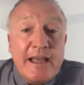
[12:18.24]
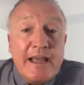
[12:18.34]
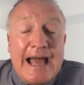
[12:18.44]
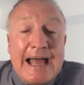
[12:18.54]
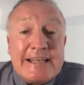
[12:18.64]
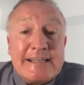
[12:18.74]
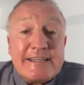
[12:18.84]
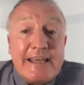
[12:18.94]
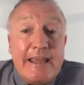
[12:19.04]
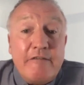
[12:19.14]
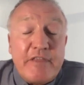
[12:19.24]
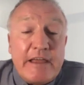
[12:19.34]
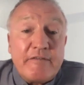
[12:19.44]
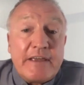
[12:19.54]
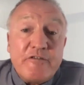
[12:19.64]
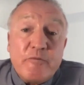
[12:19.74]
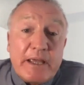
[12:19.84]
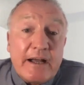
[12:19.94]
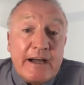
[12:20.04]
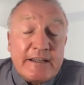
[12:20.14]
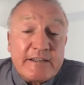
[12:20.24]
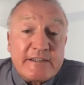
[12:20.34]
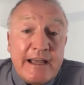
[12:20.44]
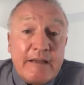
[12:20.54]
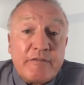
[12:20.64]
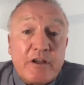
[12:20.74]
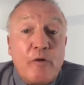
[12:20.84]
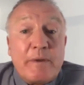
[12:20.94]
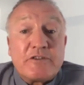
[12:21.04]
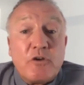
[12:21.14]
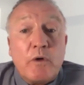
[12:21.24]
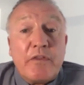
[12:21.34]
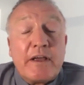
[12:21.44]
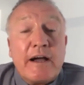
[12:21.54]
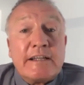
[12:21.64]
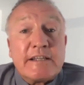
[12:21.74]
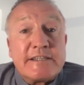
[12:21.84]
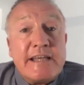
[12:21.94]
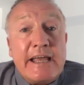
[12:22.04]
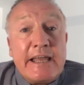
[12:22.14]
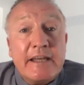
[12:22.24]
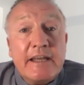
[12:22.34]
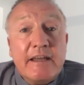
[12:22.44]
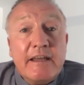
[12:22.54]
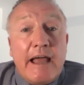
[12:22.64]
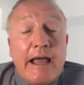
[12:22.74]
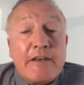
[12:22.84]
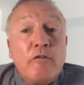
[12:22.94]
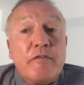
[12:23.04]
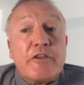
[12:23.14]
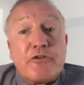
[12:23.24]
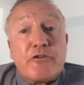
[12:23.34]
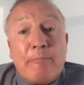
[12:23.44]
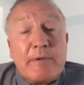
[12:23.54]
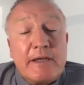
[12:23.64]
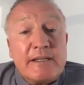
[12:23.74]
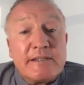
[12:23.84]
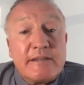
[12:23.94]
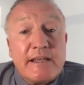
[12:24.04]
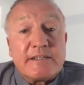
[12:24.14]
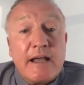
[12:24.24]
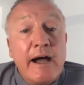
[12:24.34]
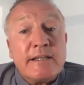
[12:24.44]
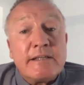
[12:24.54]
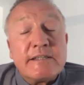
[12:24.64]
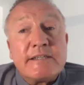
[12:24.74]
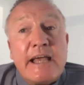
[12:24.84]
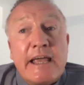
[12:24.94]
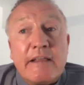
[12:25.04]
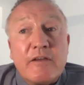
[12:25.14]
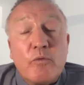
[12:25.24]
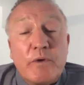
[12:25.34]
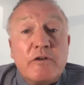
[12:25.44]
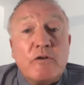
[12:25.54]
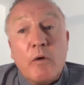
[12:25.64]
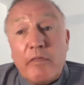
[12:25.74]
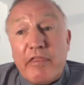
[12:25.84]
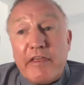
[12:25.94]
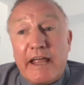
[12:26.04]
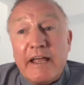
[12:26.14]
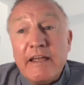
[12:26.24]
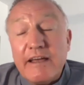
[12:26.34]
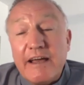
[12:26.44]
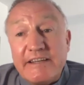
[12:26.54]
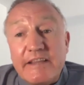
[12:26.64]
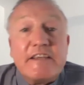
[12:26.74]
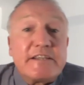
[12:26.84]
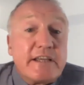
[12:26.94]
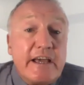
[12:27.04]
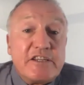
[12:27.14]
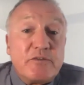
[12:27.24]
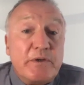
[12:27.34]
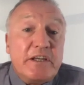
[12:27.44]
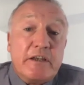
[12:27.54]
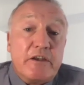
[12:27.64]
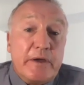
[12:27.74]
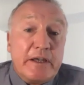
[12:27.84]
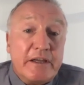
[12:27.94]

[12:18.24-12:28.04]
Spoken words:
And if they've given me guidance, I have to comment on what the guidance said. And often the trap is there's guidance saying that we do one thing, and in this case, we didn't do it.